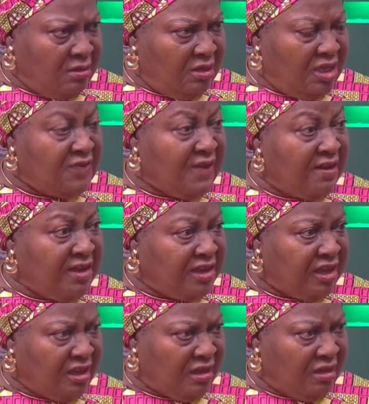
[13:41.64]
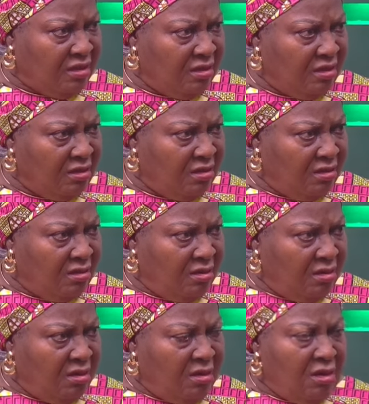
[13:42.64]
It's very key.
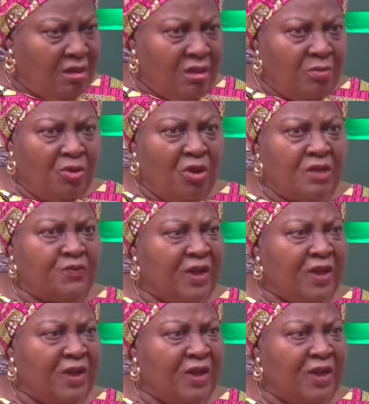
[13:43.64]
Because